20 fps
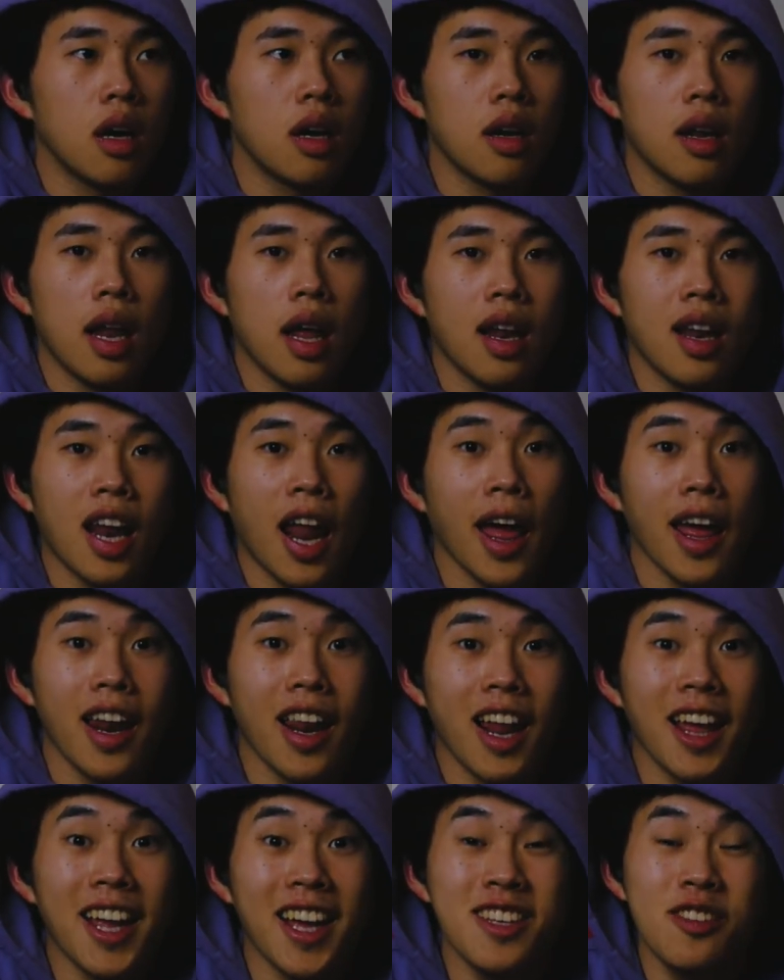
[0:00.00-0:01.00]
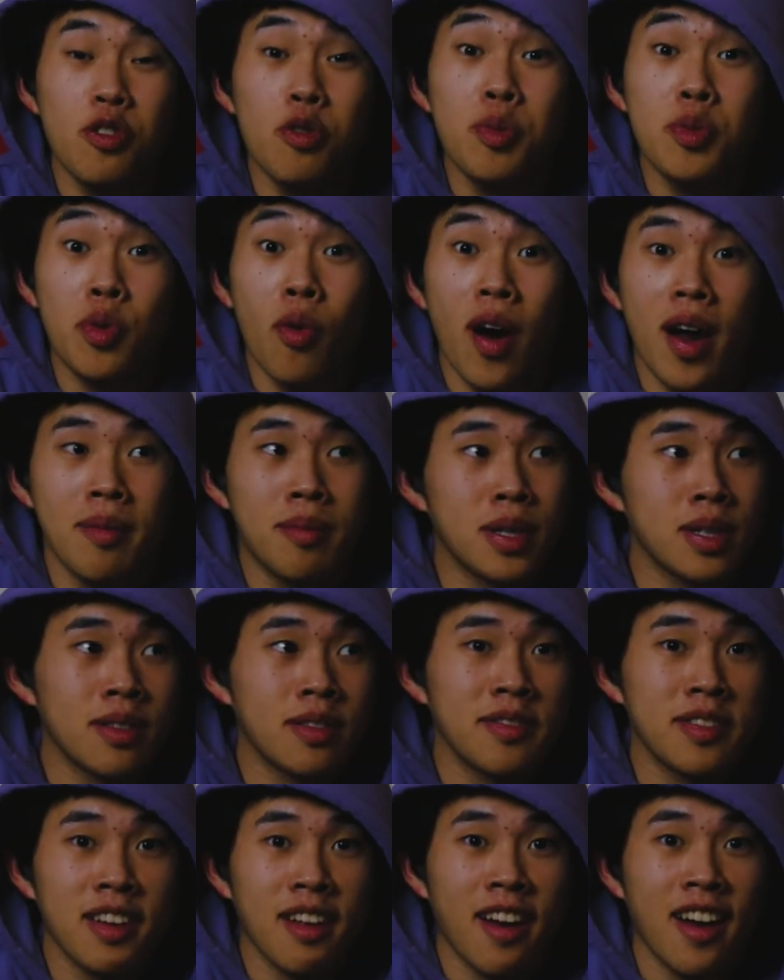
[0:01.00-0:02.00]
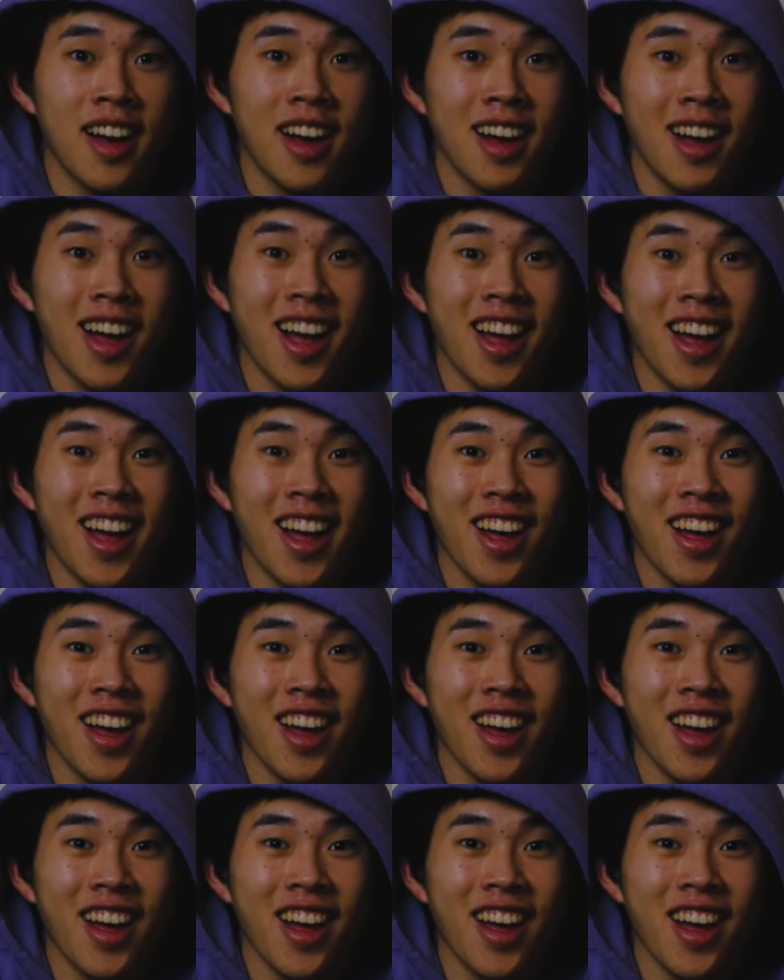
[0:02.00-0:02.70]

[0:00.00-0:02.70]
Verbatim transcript: like, like and subscribe. Oh my